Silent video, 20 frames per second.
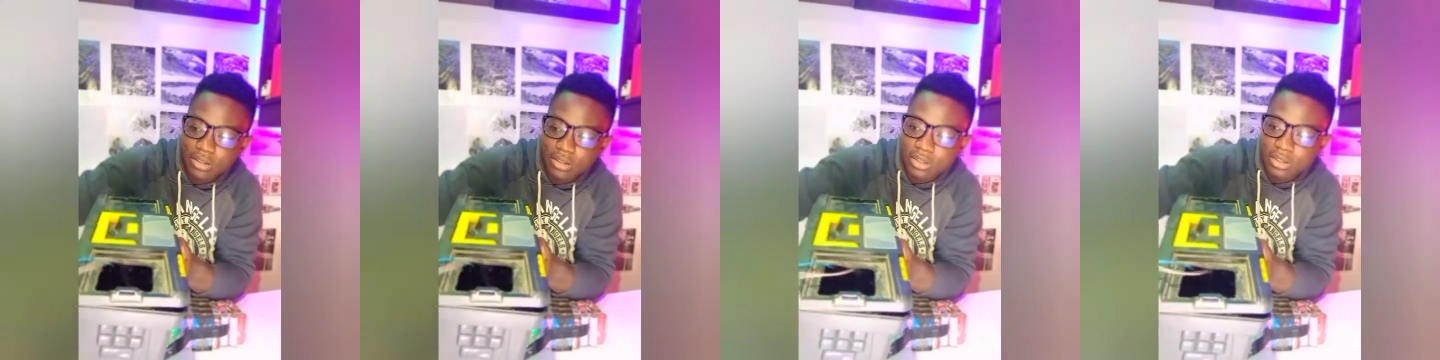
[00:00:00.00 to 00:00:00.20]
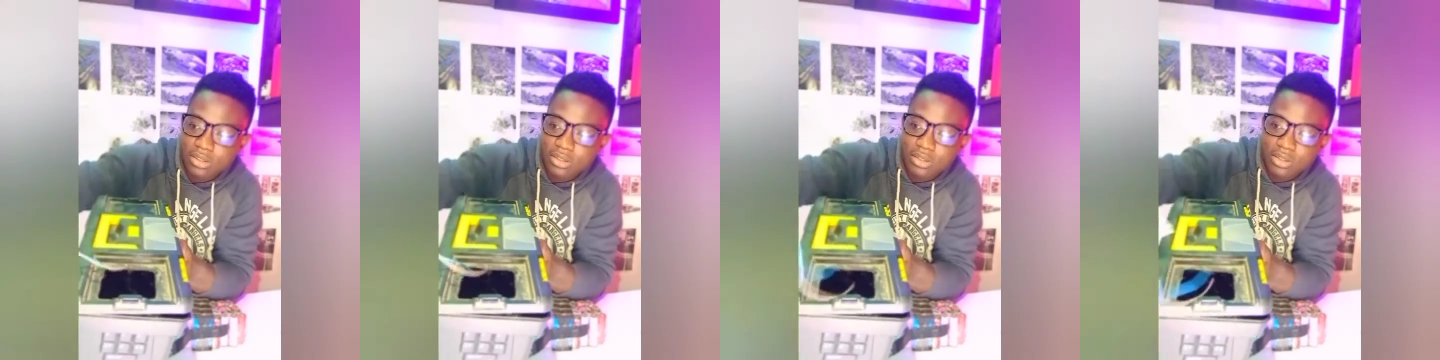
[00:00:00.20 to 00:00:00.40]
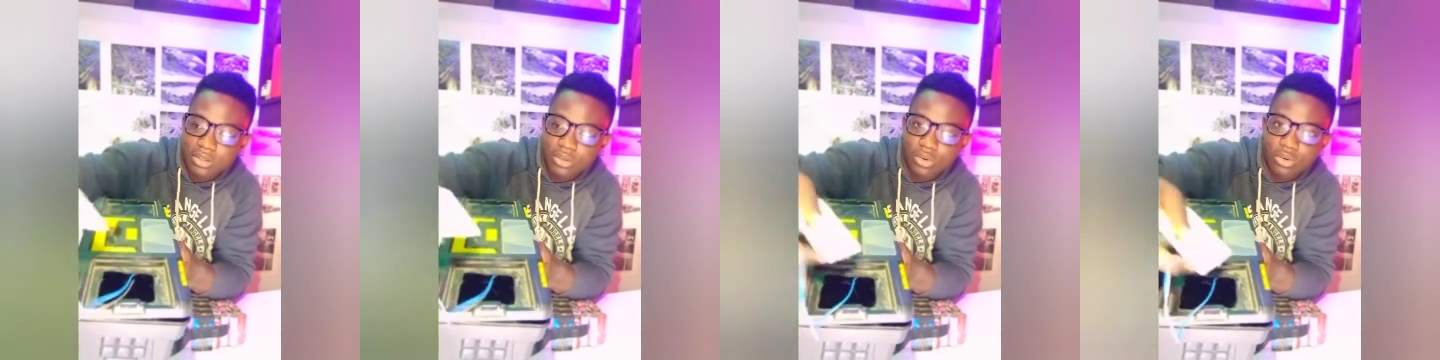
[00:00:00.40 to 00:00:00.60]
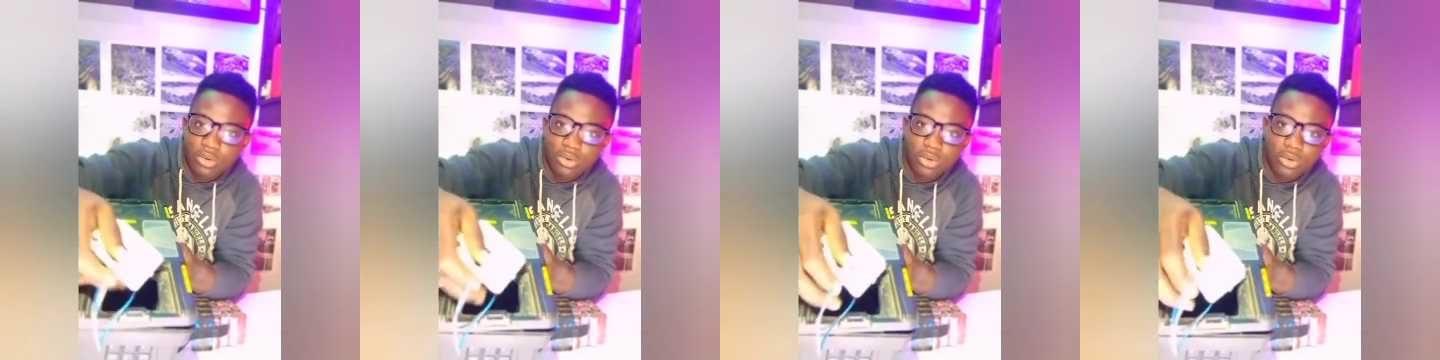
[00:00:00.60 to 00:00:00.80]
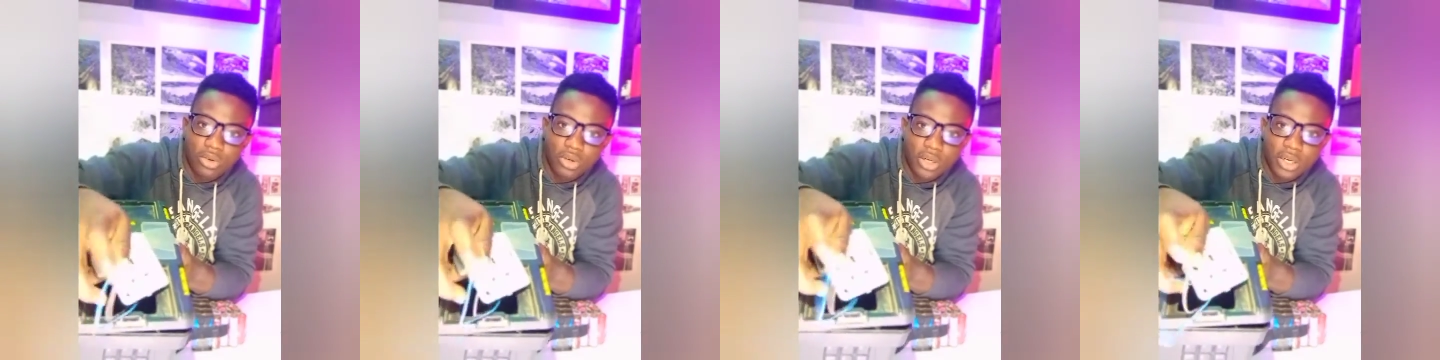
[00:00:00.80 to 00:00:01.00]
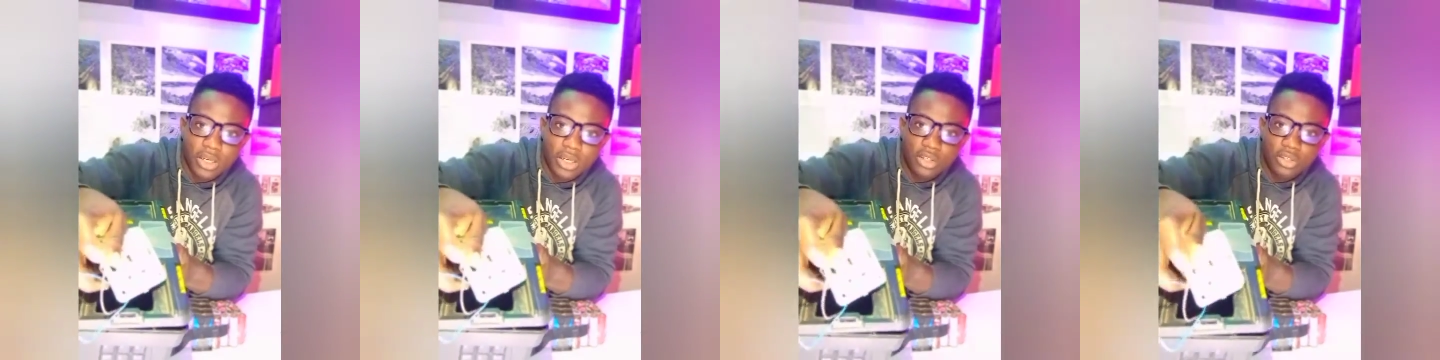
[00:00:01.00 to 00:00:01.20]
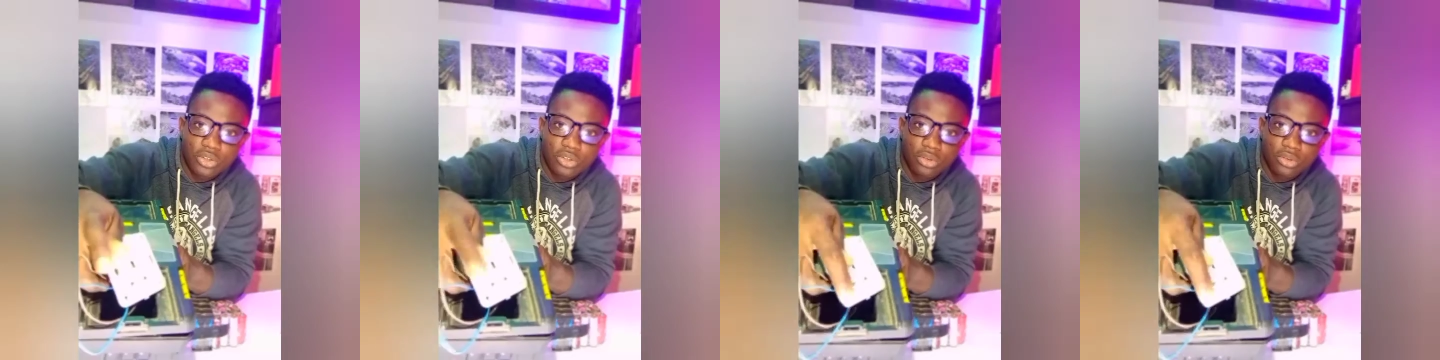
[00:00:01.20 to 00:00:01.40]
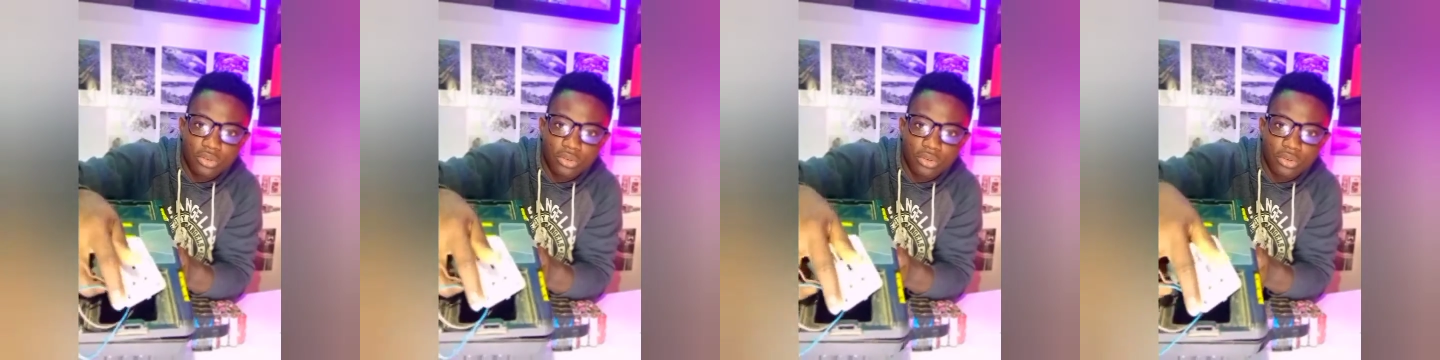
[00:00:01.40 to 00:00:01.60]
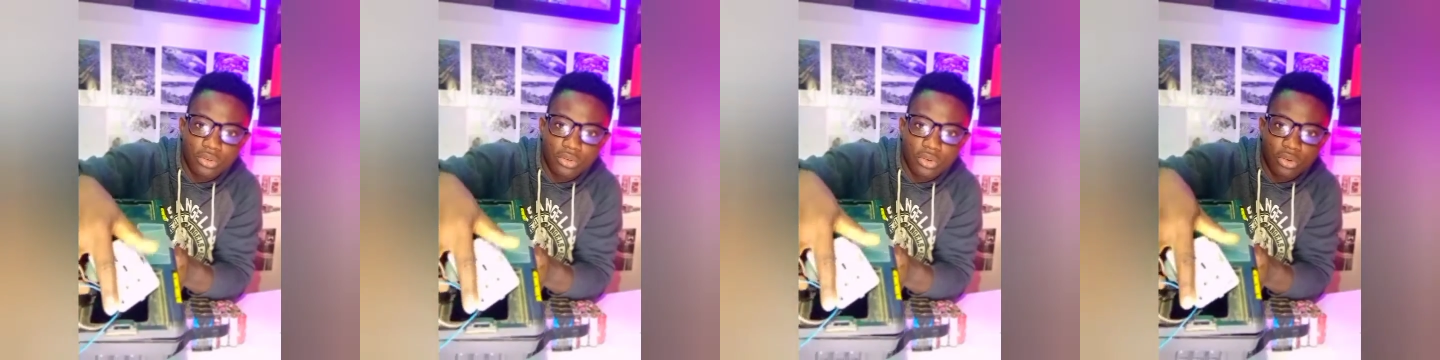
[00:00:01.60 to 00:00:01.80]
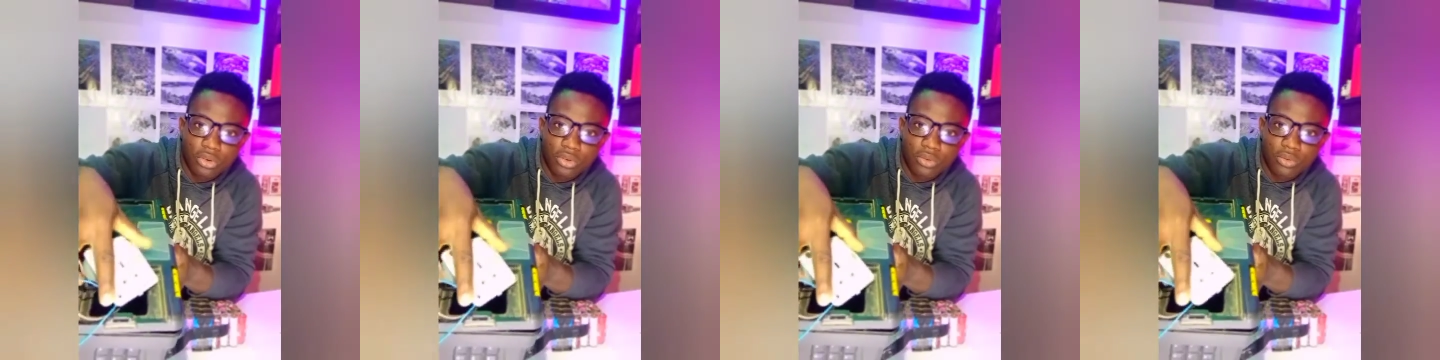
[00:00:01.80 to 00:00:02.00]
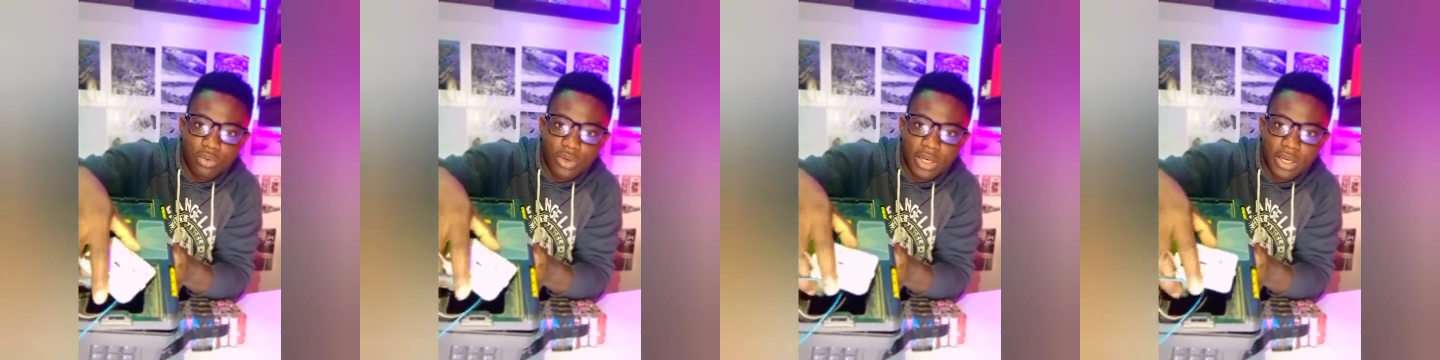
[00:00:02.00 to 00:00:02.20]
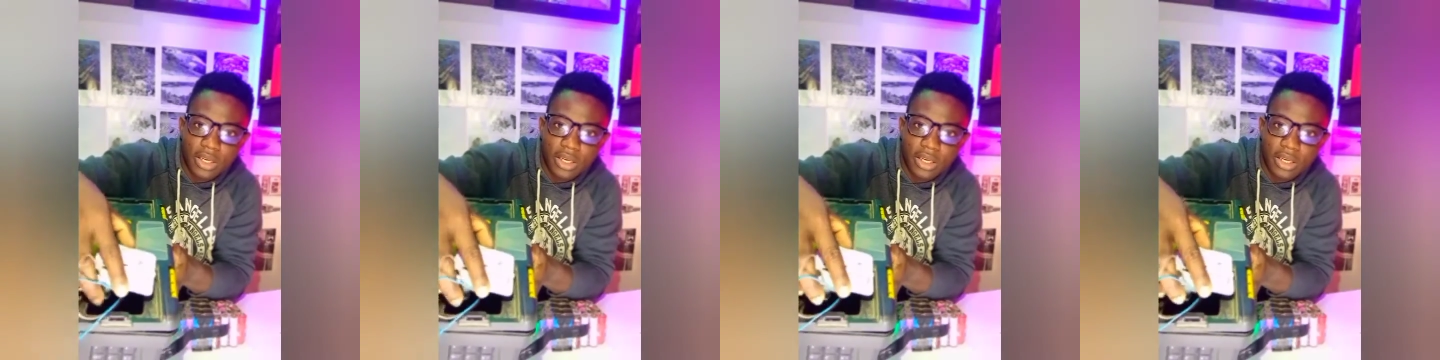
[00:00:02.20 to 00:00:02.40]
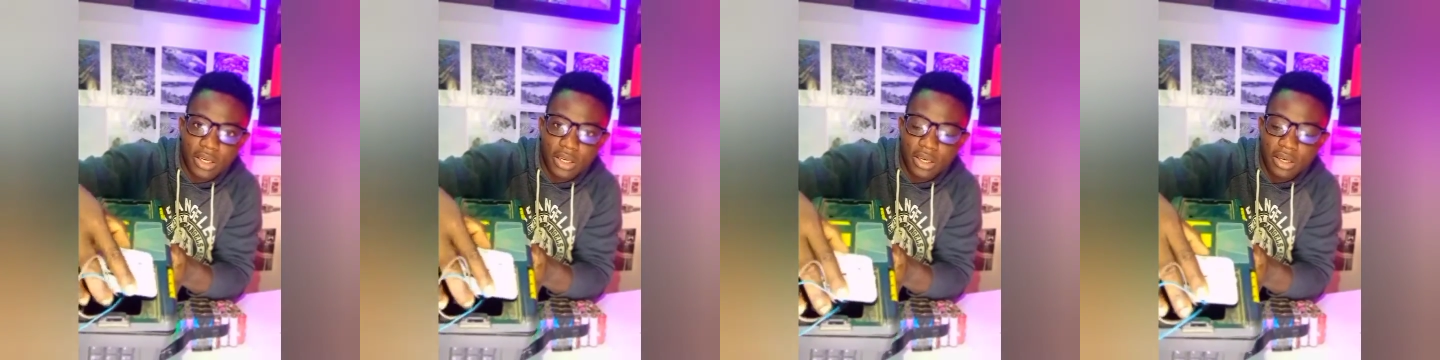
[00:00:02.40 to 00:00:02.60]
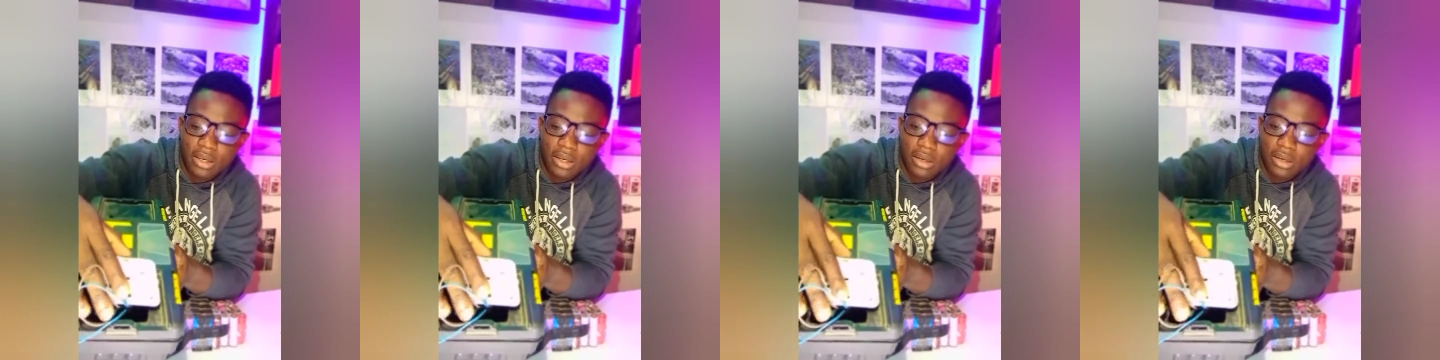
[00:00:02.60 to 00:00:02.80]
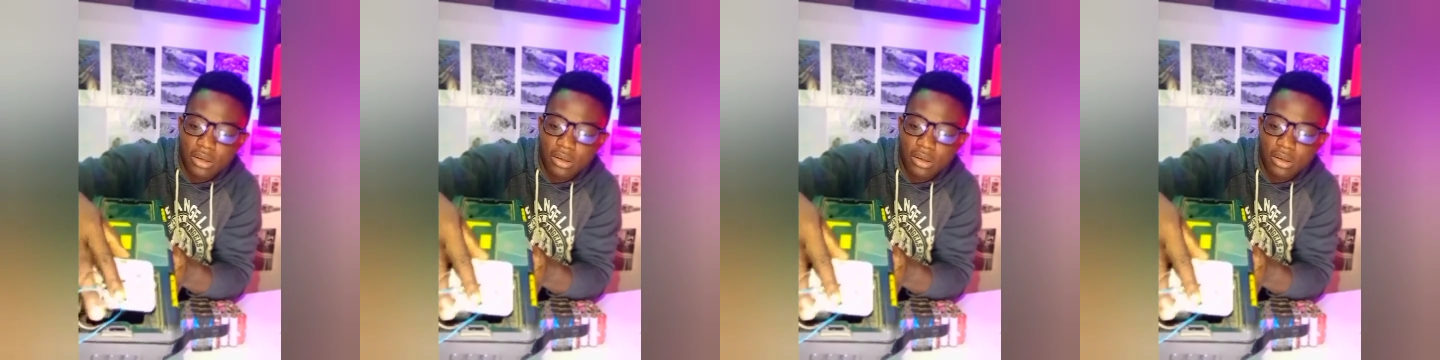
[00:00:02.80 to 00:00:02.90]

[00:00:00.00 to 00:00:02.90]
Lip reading: this connection done right here,